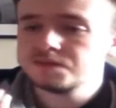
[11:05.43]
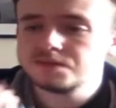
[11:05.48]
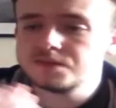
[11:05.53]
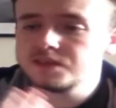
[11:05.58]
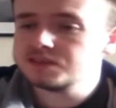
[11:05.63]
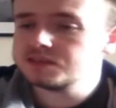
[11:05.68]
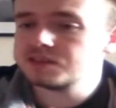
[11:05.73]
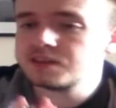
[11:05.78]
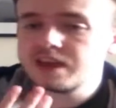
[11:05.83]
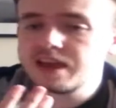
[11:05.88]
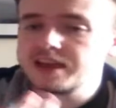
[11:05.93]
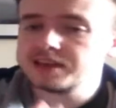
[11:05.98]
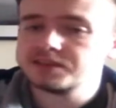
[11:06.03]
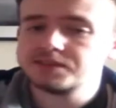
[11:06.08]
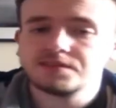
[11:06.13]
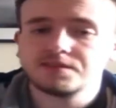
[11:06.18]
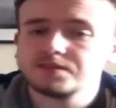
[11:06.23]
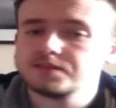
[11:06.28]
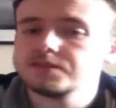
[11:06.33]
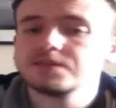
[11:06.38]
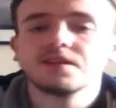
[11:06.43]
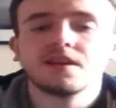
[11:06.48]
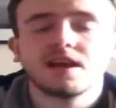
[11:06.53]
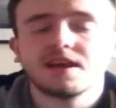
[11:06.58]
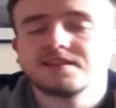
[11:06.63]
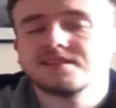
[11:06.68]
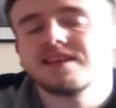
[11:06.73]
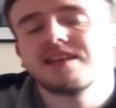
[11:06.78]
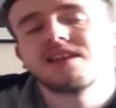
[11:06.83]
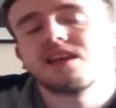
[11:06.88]
This gets
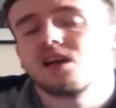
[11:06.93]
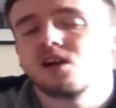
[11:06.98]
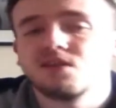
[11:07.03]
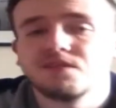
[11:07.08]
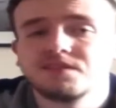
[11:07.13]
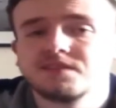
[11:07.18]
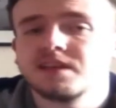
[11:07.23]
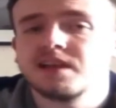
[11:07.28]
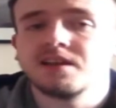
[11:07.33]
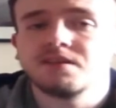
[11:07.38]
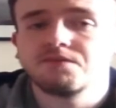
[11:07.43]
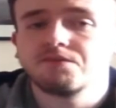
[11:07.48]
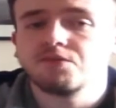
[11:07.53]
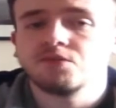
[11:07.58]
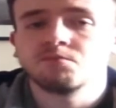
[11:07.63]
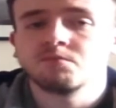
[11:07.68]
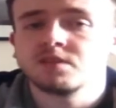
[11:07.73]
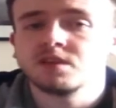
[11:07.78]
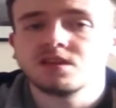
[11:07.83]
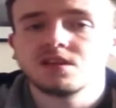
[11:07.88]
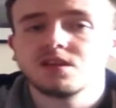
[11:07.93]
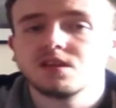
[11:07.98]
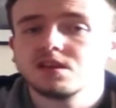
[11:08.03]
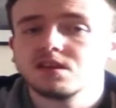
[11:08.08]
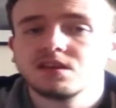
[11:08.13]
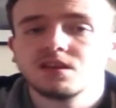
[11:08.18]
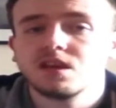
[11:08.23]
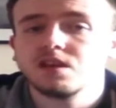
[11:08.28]
a 10 out of 10 from me.